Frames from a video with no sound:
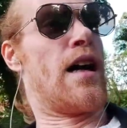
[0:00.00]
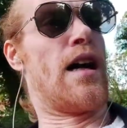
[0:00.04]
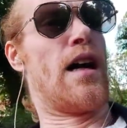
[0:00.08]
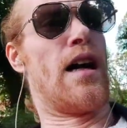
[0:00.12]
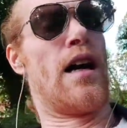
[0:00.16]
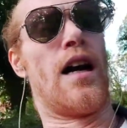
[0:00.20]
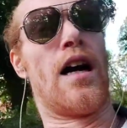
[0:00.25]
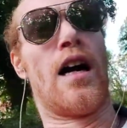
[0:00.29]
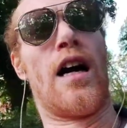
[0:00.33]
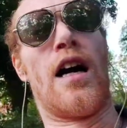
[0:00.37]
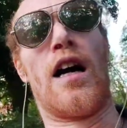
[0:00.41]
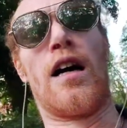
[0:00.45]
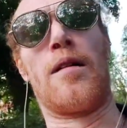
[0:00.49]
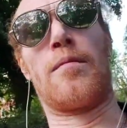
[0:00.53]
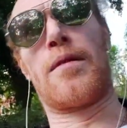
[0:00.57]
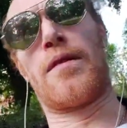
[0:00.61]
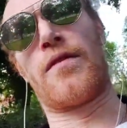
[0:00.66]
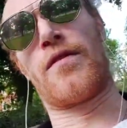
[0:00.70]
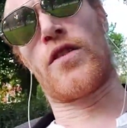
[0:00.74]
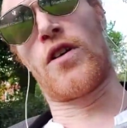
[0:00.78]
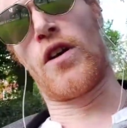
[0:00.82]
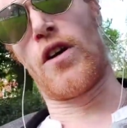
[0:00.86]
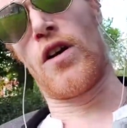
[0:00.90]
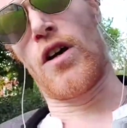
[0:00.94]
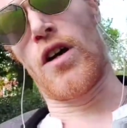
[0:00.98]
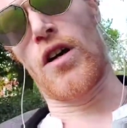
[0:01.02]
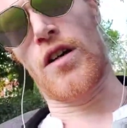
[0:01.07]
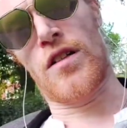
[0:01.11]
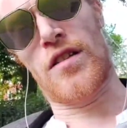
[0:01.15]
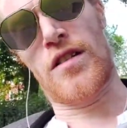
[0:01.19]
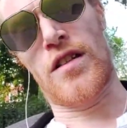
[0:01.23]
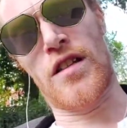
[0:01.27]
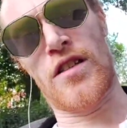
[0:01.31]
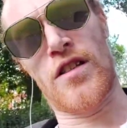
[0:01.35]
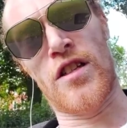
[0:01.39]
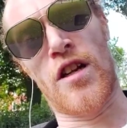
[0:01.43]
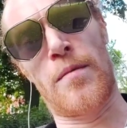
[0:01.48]
Uh, but of
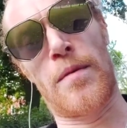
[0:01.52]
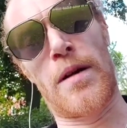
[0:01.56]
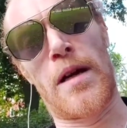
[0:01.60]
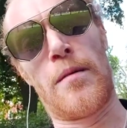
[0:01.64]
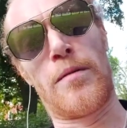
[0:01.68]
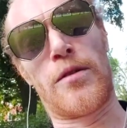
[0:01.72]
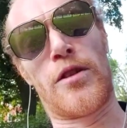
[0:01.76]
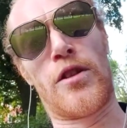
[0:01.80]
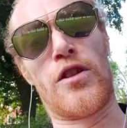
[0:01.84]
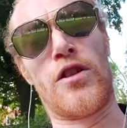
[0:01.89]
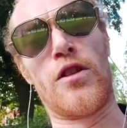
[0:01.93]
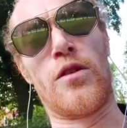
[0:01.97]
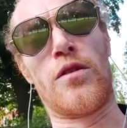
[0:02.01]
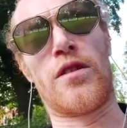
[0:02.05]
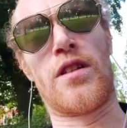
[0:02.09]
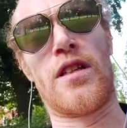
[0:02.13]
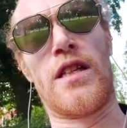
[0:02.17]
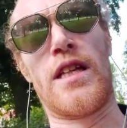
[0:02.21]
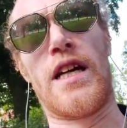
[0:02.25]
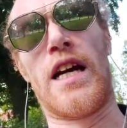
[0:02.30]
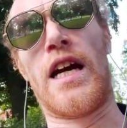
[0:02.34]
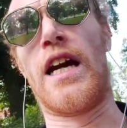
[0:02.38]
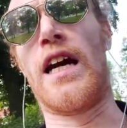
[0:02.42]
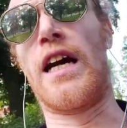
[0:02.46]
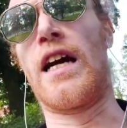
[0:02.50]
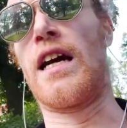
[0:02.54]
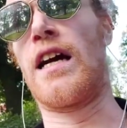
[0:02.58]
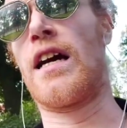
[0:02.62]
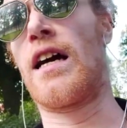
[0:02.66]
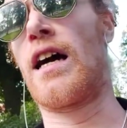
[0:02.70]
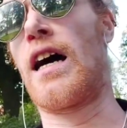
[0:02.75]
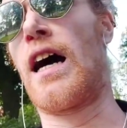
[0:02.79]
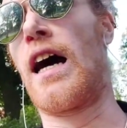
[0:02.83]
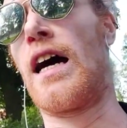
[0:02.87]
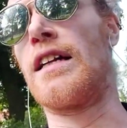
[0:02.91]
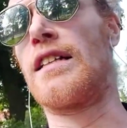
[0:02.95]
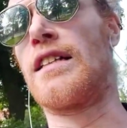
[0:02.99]
course, it's not been able to do today.
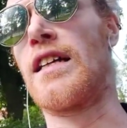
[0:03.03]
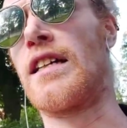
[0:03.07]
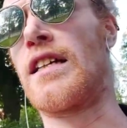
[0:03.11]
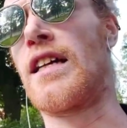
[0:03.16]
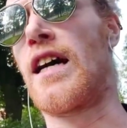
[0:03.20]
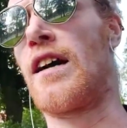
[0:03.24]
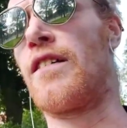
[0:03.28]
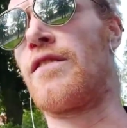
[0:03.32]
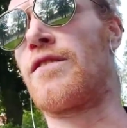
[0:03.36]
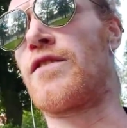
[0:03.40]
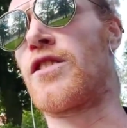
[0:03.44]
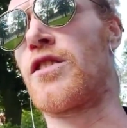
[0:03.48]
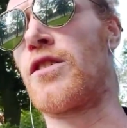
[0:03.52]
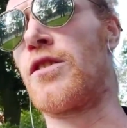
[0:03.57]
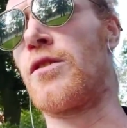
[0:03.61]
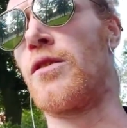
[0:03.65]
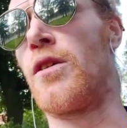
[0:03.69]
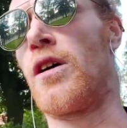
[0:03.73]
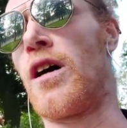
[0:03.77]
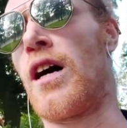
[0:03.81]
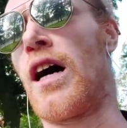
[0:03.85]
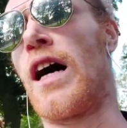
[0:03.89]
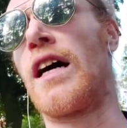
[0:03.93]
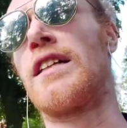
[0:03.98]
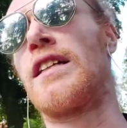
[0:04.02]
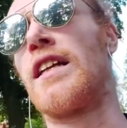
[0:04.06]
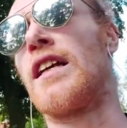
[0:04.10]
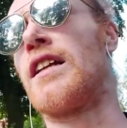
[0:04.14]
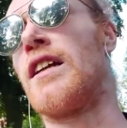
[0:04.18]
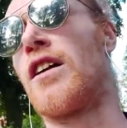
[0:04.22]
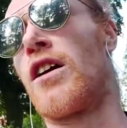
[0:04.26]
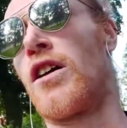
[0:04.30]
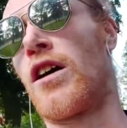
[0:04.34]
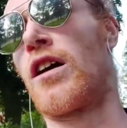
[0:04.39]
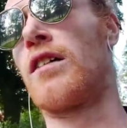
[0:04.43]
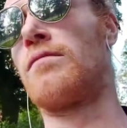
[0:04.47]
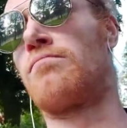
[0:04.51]
I did have to, uh, I did
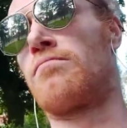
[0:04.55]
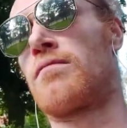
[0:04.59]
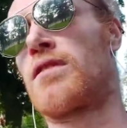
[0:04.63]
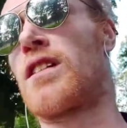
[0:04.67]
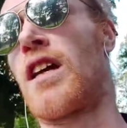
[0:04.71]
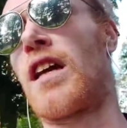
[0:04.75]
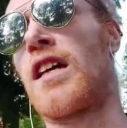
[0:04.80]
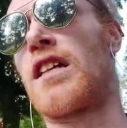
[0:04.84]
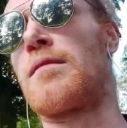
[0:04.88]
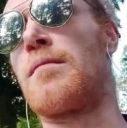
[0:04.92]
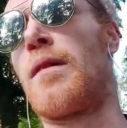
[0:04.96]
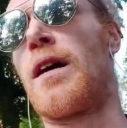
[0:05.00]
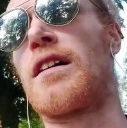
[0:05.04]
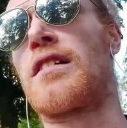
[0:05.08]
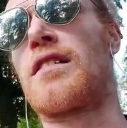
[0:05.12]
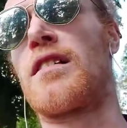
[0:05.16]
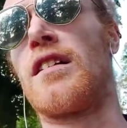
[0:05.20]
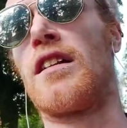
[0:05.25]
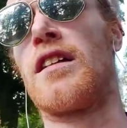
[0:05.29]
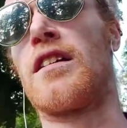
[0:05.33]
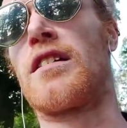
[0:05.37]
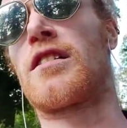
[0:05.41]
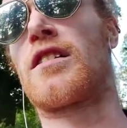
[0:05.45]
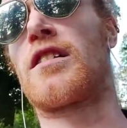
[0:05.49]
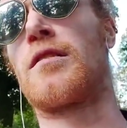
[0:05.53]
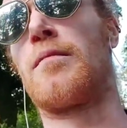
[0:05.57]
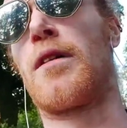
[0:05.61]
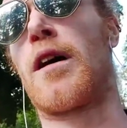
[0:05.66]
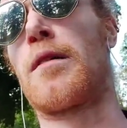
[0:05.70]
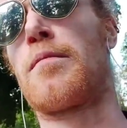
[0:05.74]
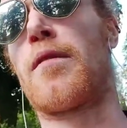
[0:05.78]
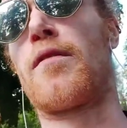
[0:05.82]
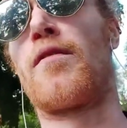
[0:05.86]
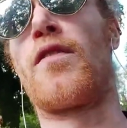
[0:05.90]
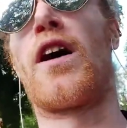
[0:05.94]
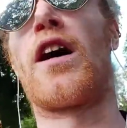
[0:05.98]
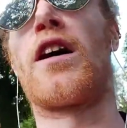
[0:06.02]
uh, say to my solicitor, my
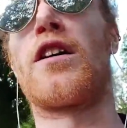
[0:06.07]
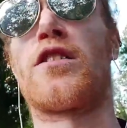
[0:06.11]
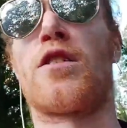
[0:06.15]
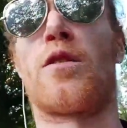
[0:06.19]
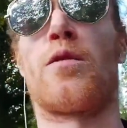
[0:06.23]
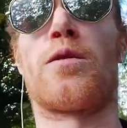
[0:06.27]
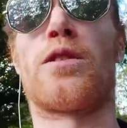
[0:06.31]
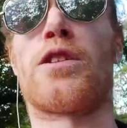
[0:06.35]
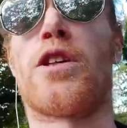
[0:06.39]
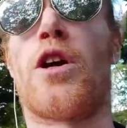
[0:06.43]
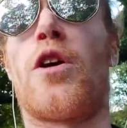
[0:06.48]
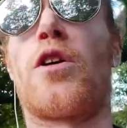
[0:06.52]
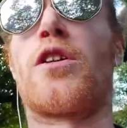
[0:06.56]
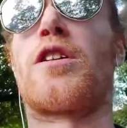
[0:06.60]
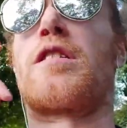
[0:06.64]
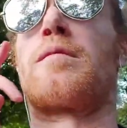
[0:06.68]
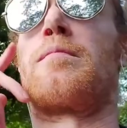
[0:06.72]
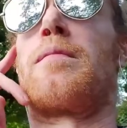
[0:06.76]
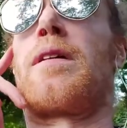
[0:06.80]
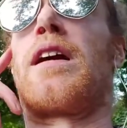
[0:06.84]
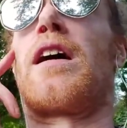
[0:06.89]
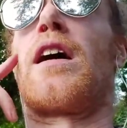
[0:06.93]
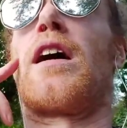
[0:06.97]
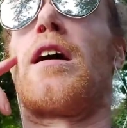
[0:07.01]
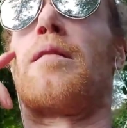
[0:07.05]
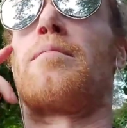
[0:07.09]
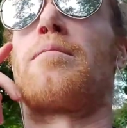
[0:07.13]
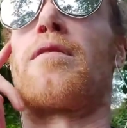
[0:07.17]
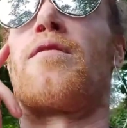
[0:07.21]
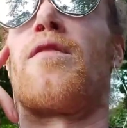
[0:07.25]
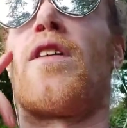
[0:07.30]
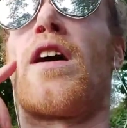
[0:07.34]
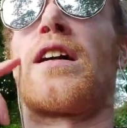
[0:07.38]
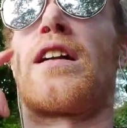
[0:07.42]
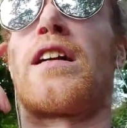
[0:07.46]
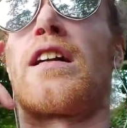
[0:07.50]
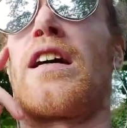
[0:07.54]
proviso is going to be uh,
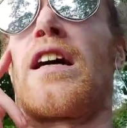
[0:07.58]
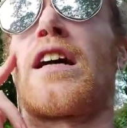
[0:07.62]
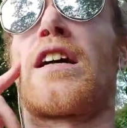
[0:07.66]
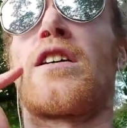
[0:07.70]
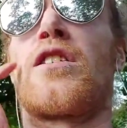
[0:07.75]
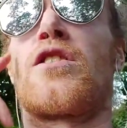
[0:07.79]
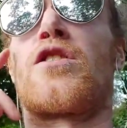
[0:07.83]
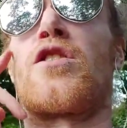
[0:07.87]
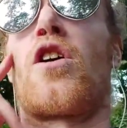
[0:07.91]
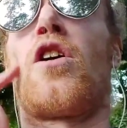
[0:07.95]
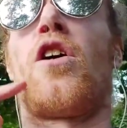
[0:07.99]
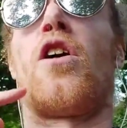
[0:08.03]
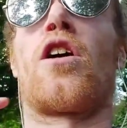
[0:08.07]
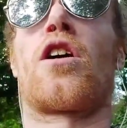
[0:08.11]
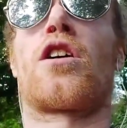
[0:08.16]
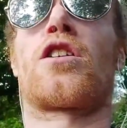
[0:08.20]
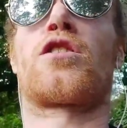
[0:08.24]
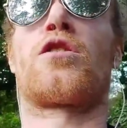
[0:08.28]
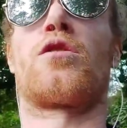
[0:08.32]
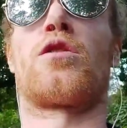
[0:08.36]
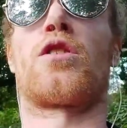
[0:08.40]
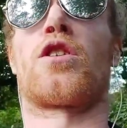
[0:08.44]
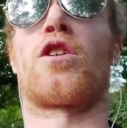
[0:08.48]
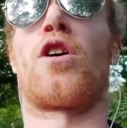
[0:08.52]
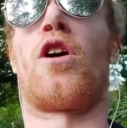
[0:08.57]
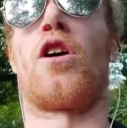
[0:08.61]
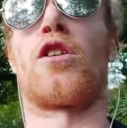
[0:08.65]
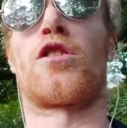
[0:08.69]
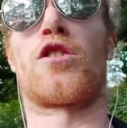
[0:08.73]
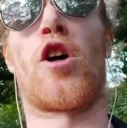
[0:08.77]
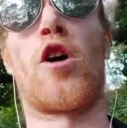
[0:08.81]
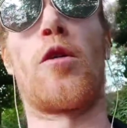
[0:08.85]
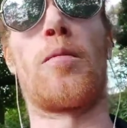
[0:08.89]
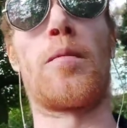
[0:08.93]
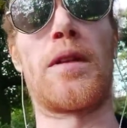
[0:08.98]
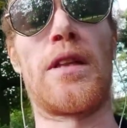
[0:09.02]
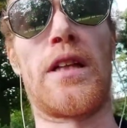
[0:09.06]
provided I can talk to the court
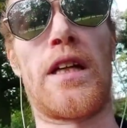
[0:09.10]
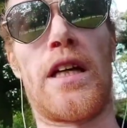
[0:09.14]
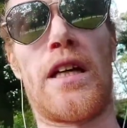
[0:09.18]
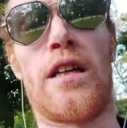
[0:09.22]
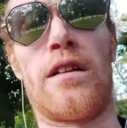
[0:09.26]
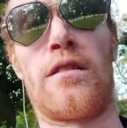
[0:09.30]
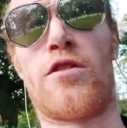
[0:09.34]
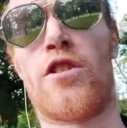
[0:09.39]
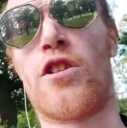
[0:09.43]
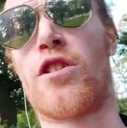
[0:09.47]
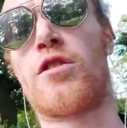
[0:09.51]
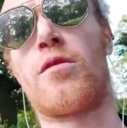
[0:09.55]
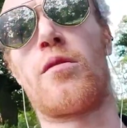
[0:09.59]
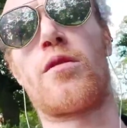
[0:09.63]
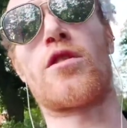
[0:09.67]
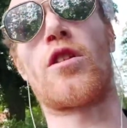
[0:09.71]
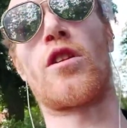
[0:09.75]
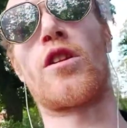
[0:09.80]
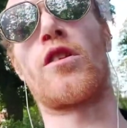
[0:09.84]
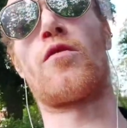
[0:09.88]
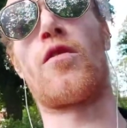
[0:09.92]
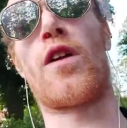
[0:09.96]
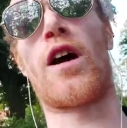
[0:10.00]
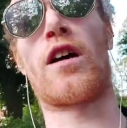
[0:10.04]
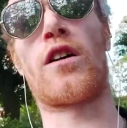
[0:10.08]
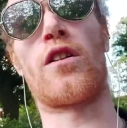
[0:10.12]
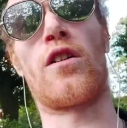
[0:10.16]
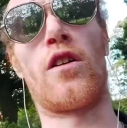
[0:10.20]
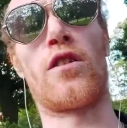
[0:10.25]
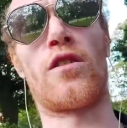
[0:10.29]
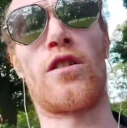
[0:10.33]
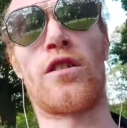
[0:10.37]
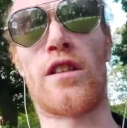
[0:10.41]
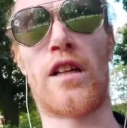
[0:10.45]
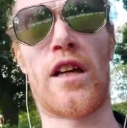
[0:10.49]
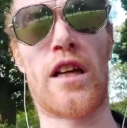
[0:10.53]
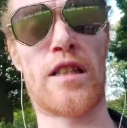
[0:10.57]
openly, just so it's on the
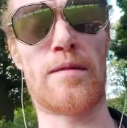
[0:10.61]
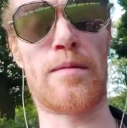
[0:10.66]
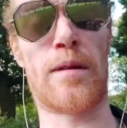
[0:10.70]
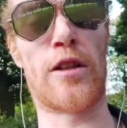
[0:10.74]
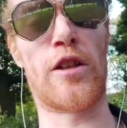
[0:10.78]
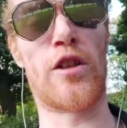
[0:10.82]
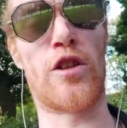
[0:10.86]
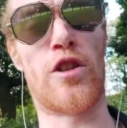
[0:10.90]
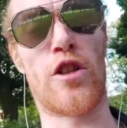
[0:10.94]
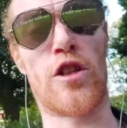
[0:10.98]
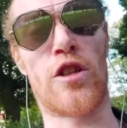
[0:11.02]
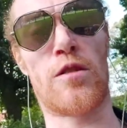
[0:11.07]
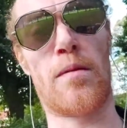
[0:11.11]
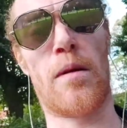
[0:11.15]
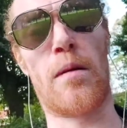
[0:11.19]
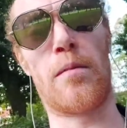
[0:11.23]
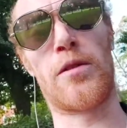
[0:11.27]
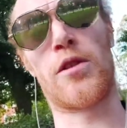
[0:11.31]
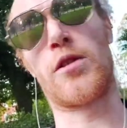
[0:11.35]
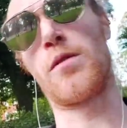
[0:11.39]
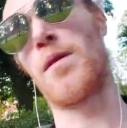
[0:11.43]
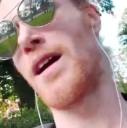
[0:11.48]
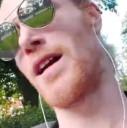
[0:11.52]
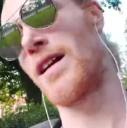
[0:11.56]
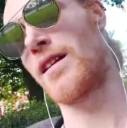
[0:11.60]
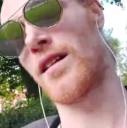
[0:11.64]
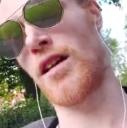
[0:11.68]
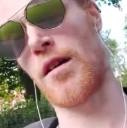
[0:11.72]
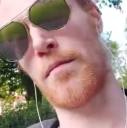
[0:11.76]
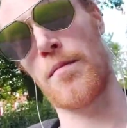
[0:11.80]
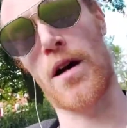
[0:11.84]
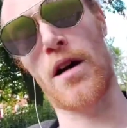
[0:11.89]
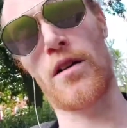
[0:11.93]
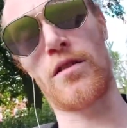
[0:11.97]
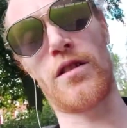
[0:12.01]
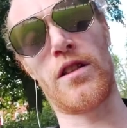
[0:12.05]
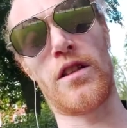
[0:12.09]
record, not that I expect the judge to be able to do anything
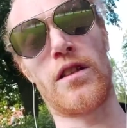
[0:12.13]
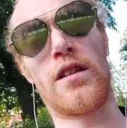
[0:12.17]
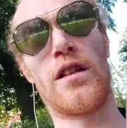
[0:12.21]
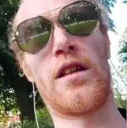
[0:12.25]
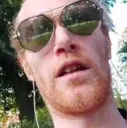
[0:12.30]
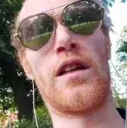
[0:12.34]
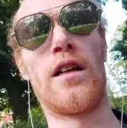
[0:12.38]
about it.